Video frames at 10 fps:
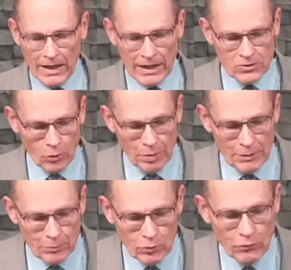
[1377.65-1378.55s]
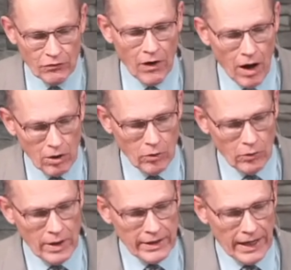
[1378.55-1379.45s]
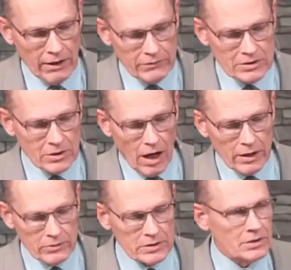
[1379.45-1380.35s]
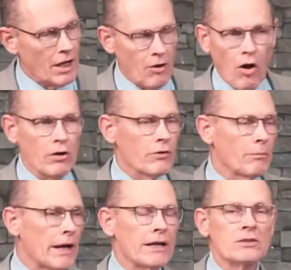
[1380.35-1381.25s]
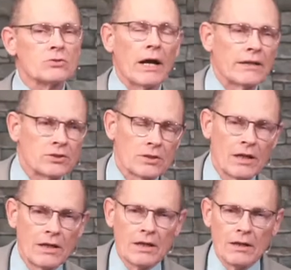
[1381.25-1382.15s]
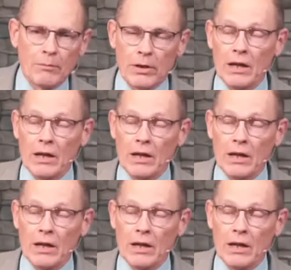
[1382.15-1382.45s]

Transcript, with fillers: And so people who follow Calvin's doctrines, not all of them by any stretch, but a